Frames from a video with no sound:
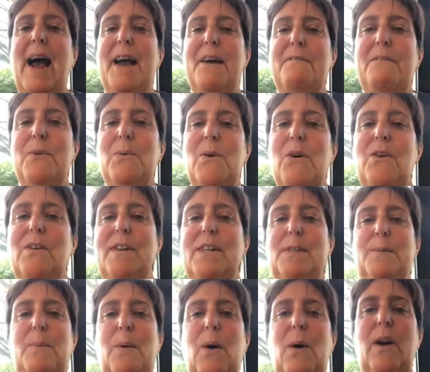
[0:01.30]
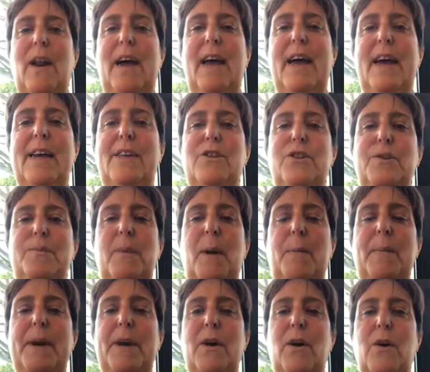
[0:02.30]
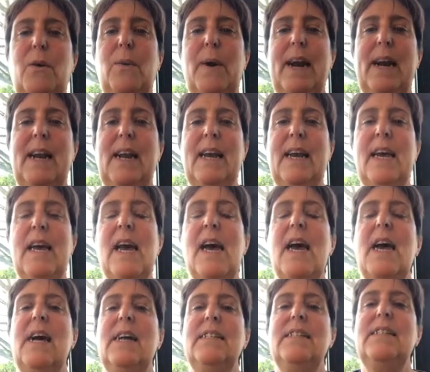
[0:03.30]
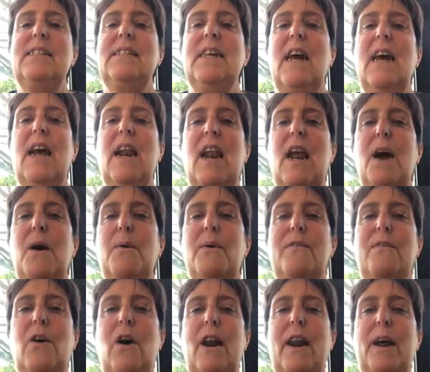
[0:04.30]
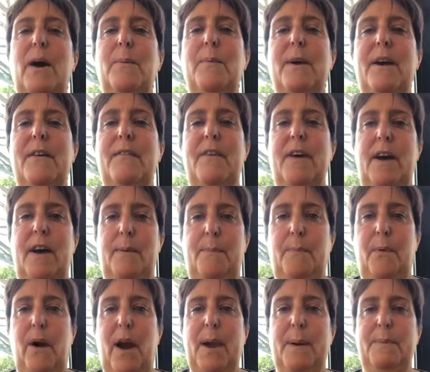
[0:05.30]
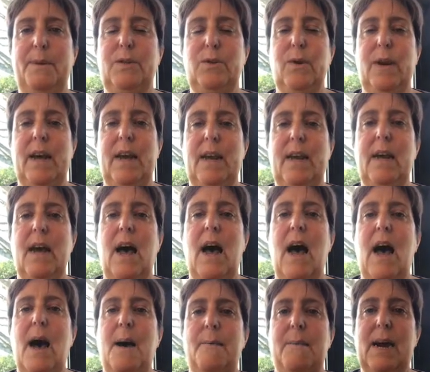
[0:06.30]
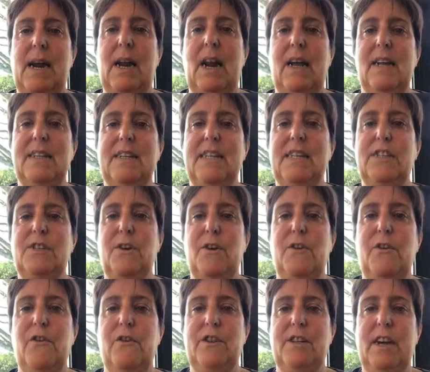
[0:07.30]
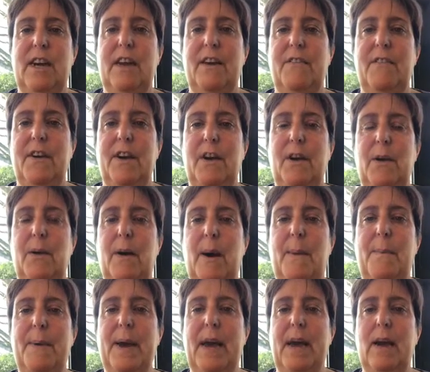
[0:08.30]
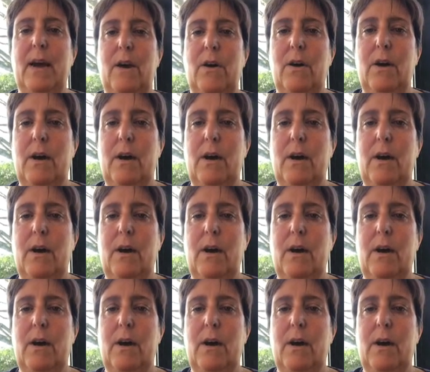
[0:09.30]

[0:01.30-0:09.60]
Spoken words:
everyone, it's Paul here, just popping on quickly to say hello. I've got a little bit of a break between my classes, so I thought I'd give you a big,